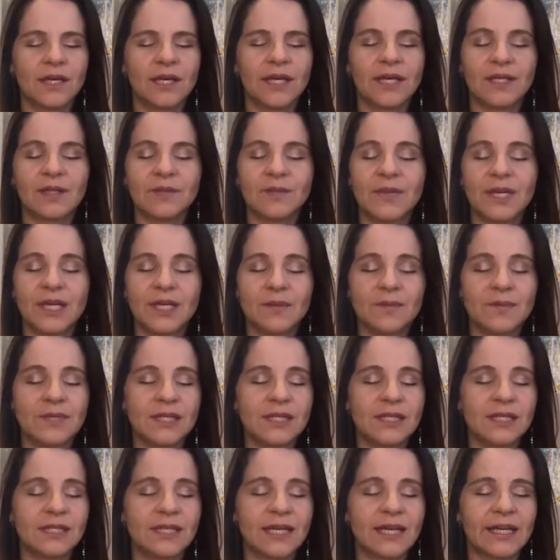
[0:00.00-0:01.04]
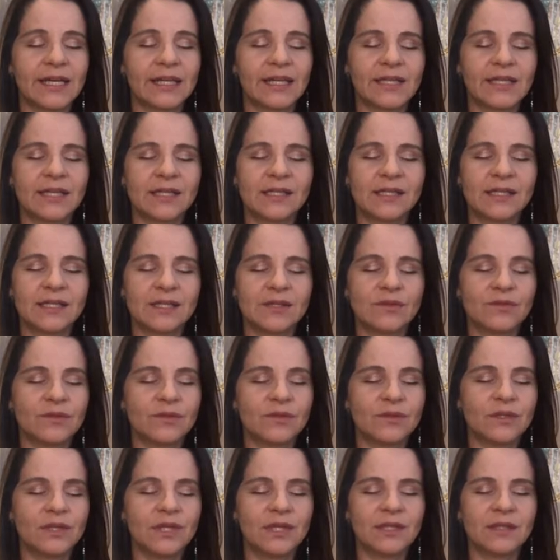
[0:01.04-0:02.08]
And it may be that is
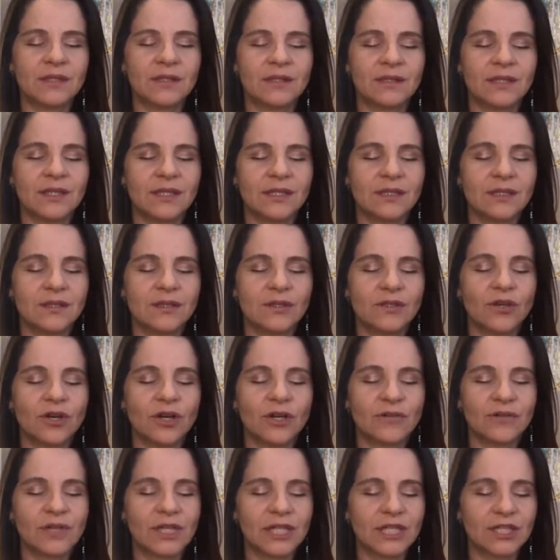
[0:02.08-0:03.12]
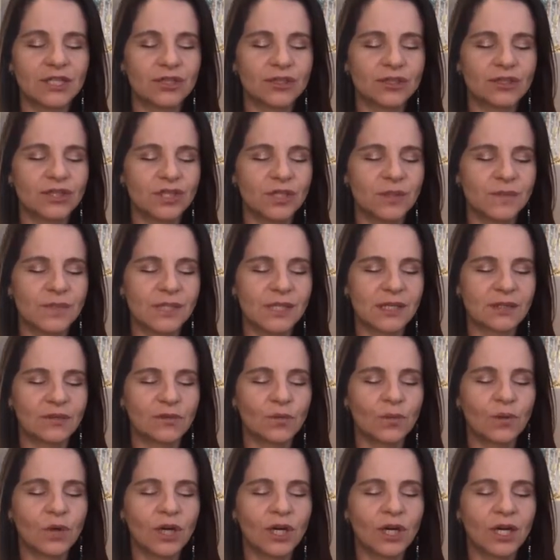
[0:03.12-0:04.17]
in your relationships
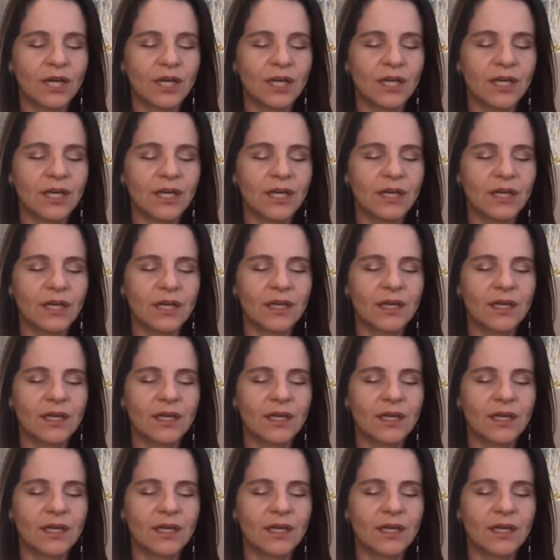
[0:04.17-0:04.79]
at work.